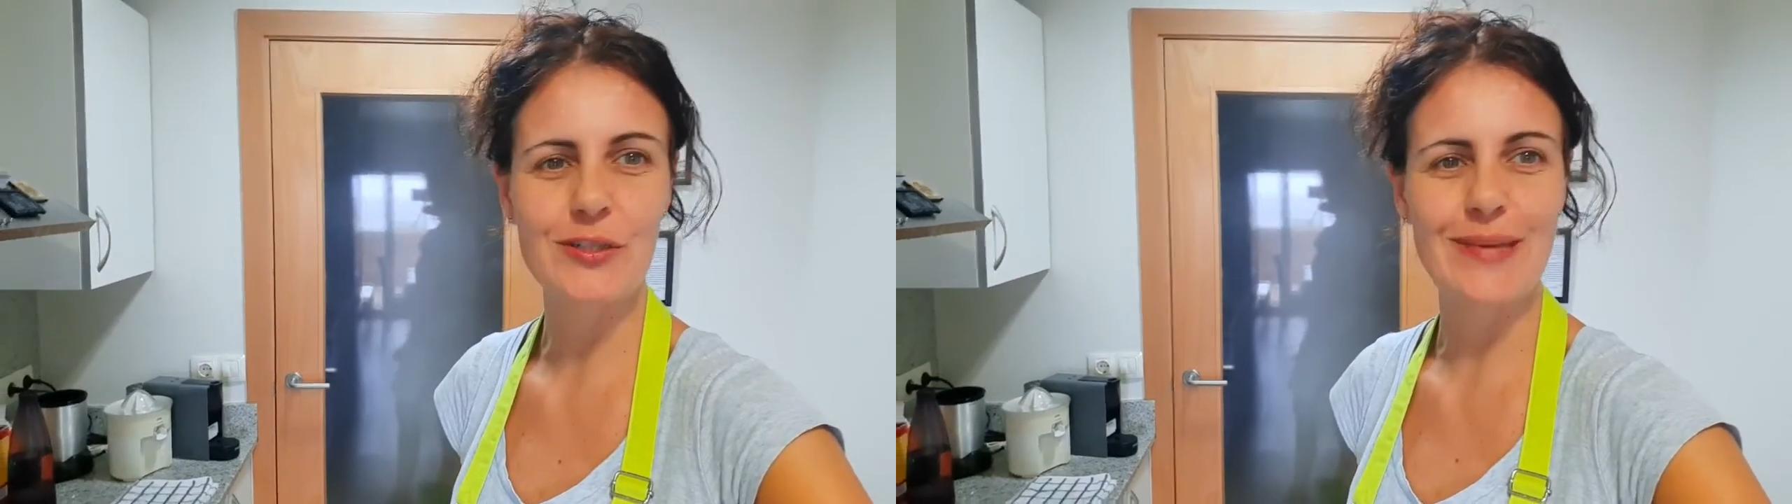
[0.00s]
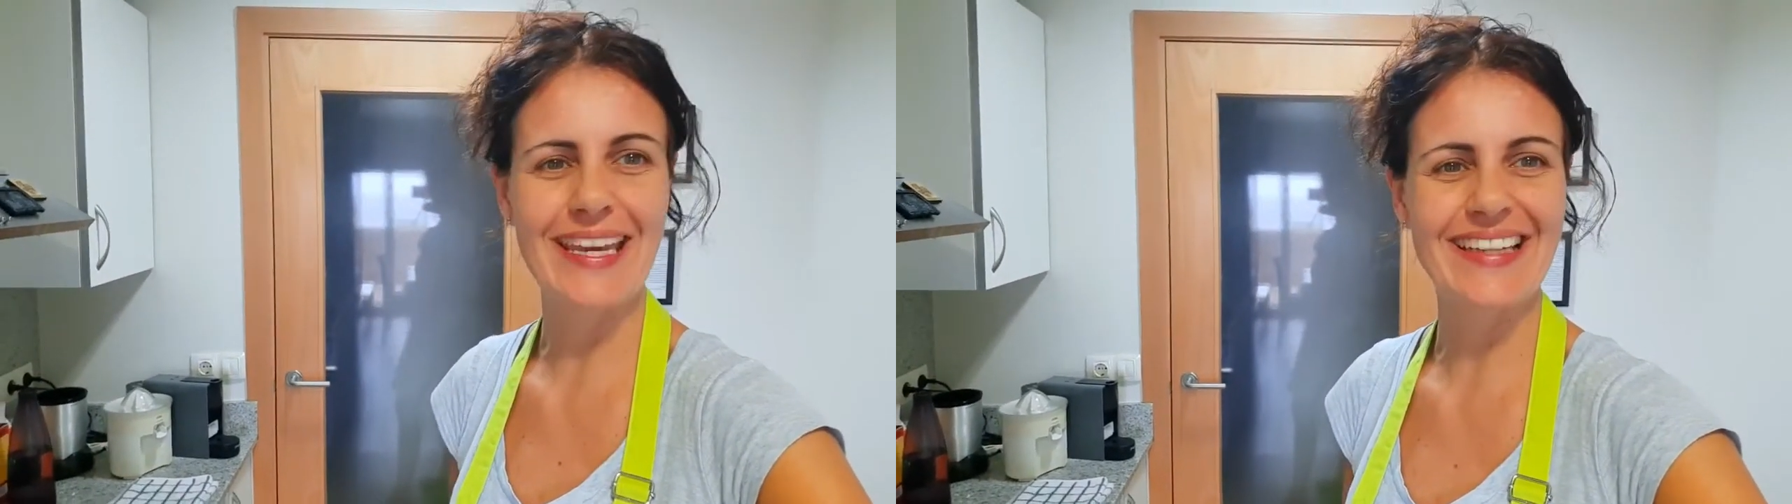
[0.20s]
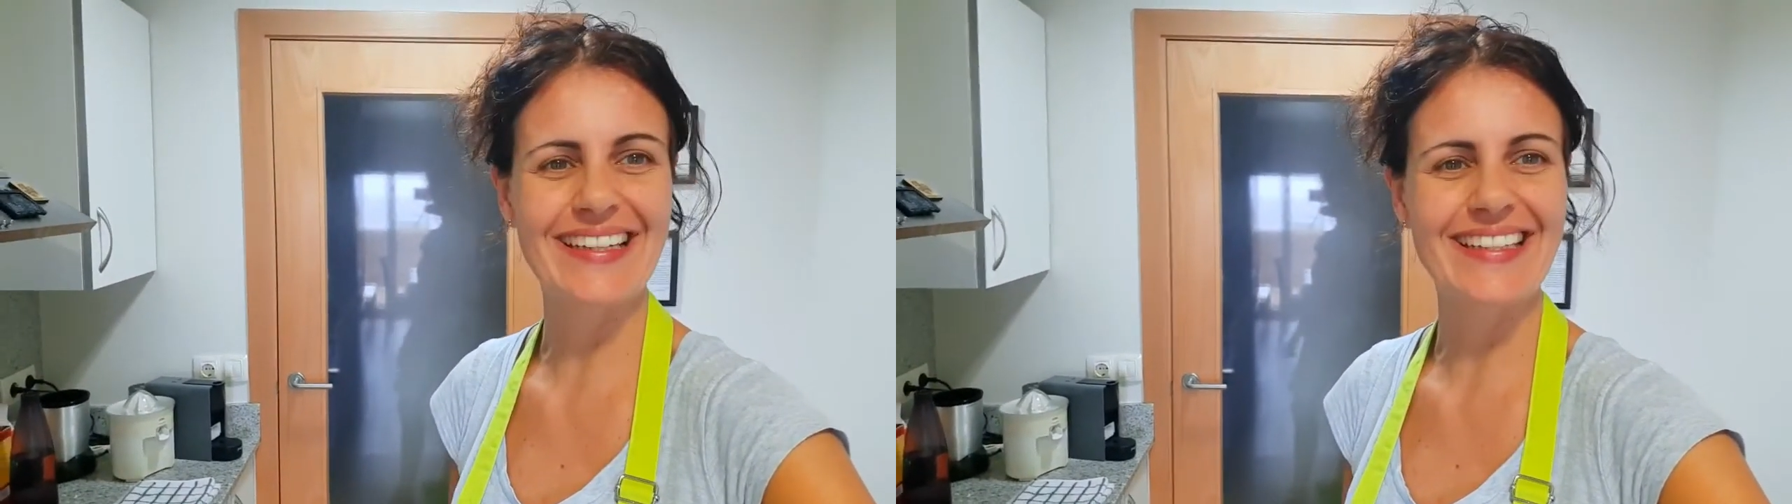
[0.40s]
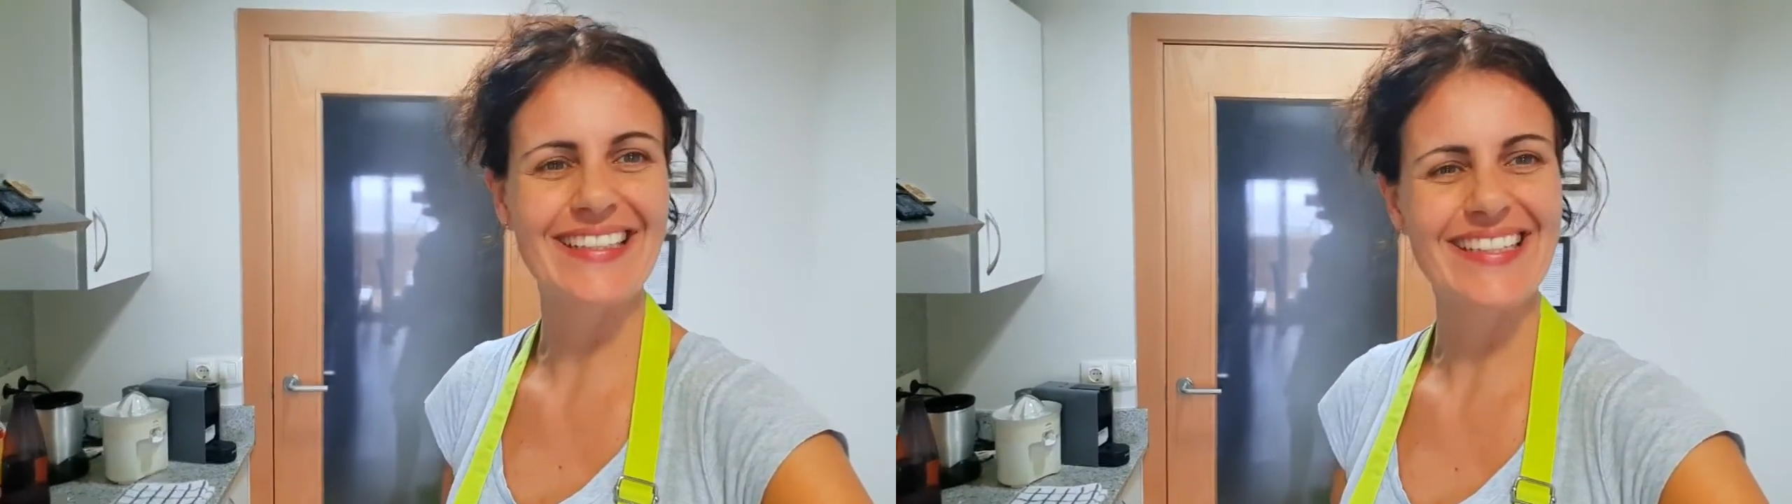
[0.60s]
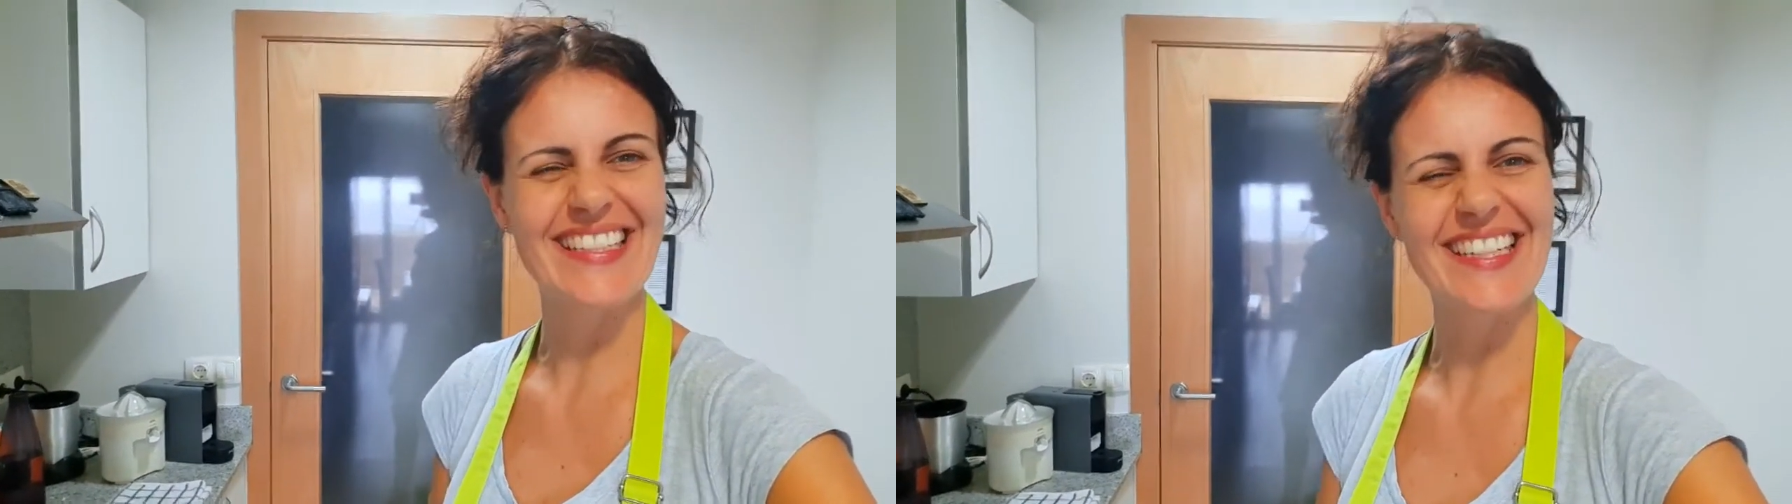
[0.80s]
to make.
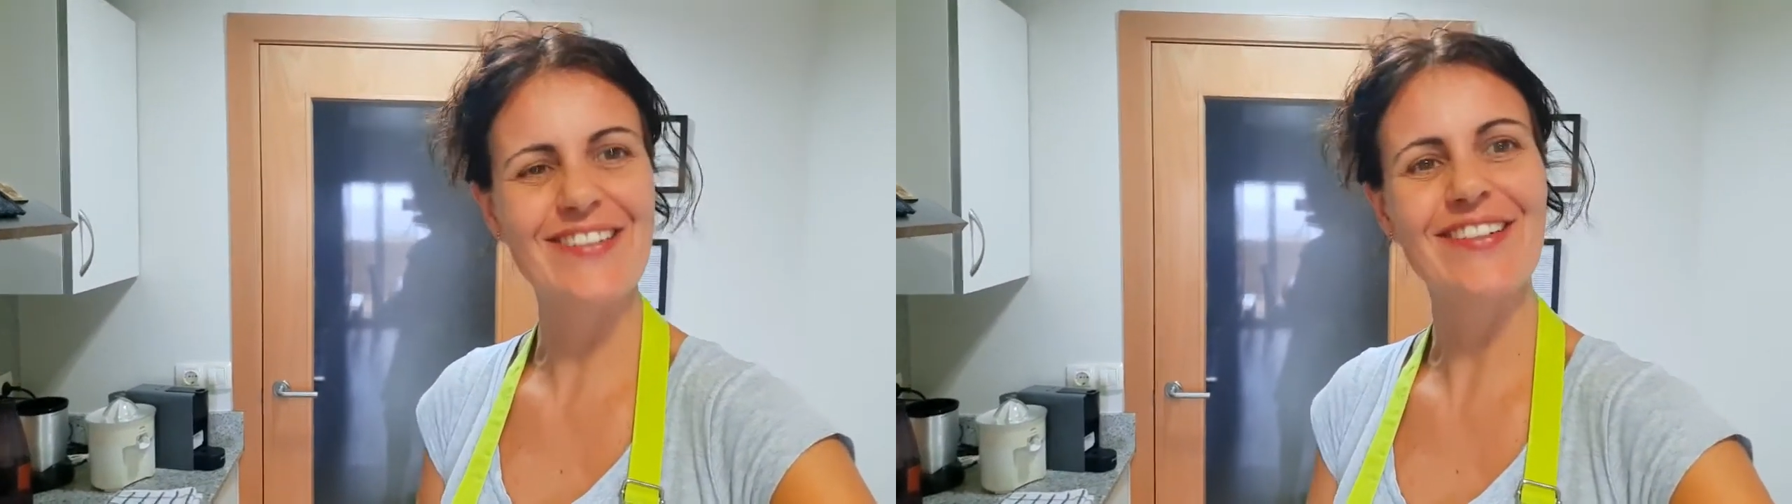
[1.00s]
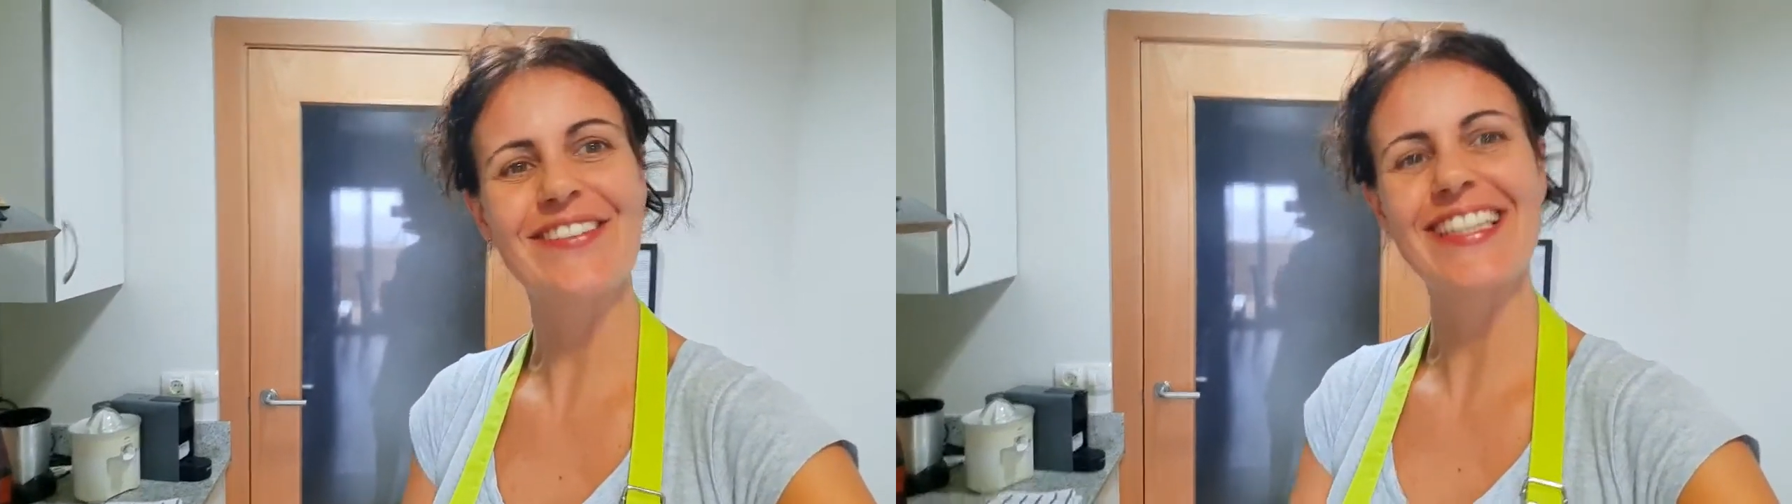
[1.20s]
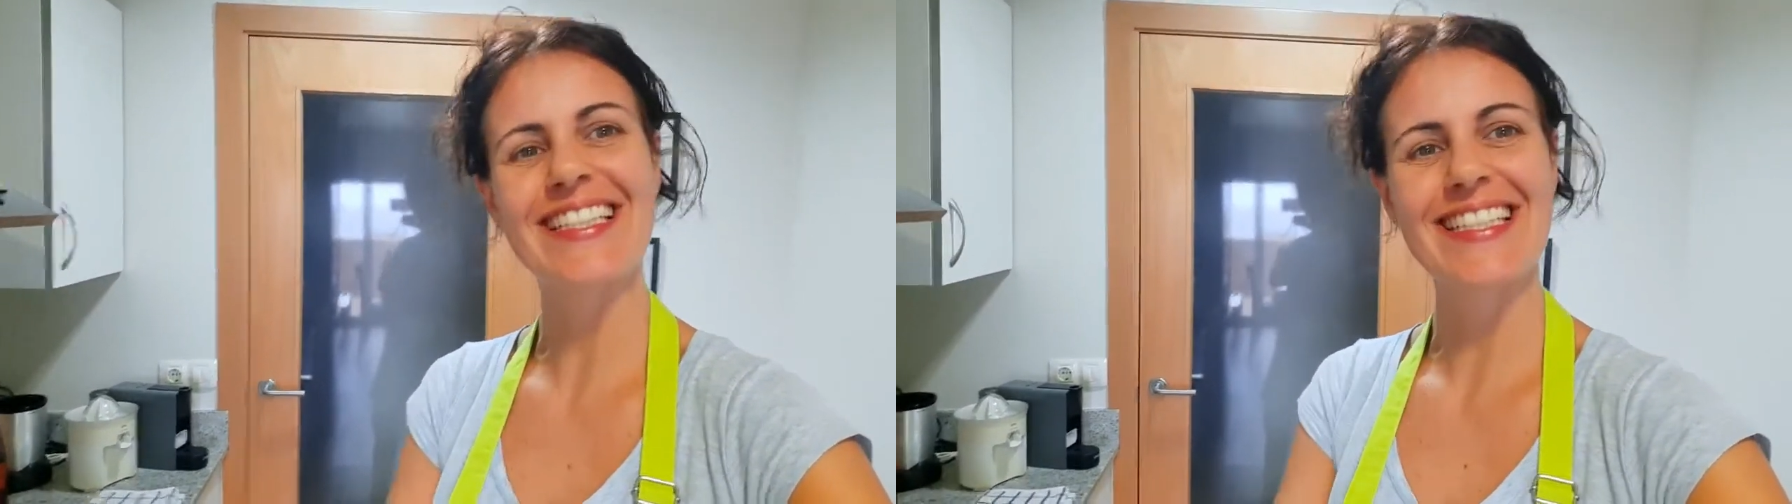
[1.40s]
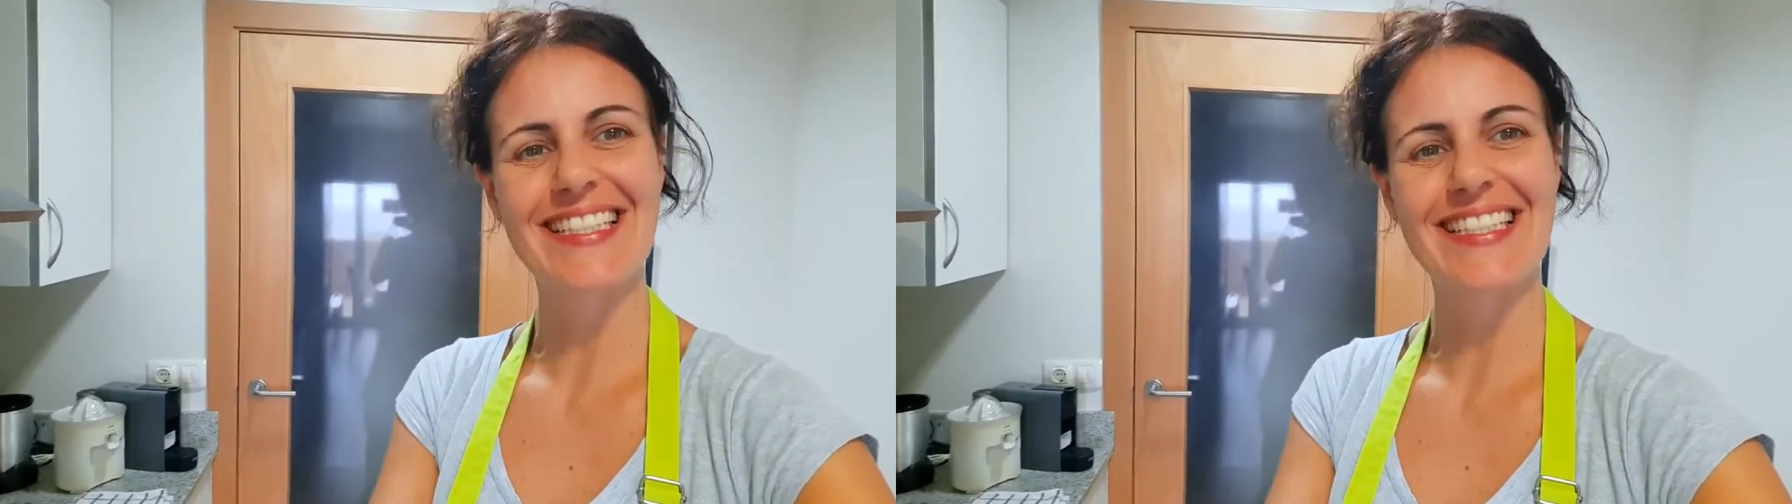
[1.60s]
See you in a bit.